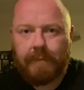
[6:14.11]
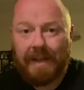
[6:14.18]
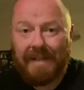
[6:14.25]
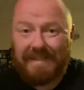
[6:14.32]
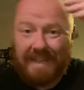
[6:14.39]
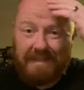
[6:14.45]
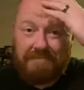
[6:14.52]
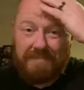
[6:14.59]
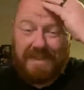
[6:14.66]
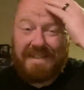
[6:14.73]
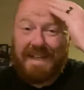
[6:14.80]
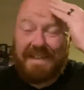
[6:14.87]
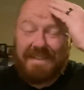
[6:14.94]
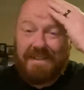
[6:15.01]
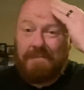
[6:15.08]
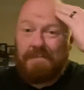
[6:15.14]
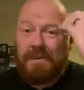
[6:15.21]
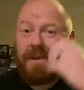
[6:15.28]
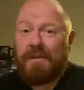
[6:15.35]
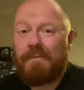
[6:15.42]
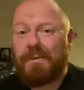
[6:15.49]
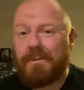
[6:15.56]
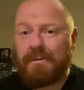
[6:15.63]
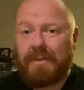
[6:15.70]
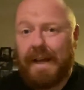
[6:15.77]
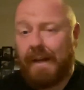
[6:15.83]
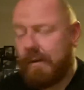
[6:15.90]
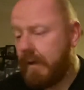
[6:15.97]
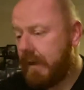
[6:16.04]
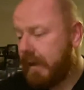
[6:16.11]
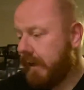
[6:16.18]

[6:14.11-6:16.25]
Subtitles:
A 10% Imperial Stout.